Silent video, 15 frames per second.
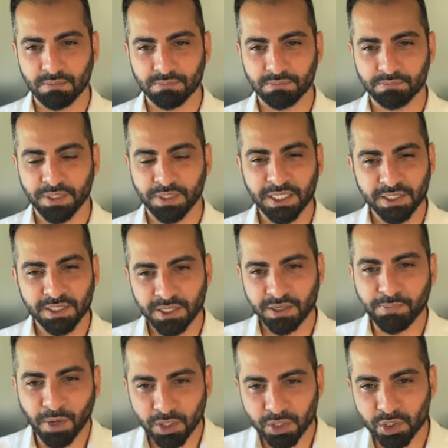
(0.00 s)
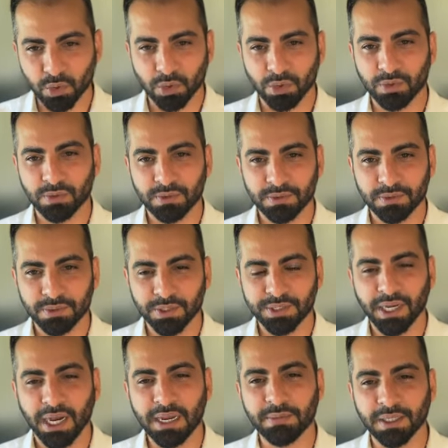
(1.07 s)
because they're punctual, they're
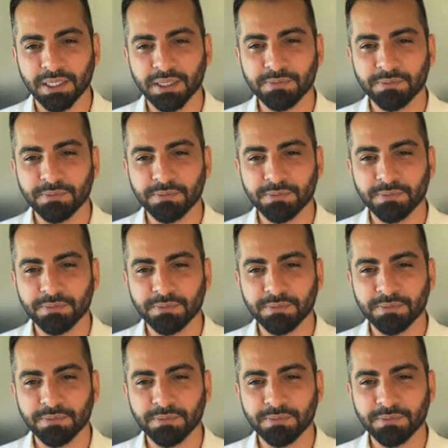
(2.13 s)
timely.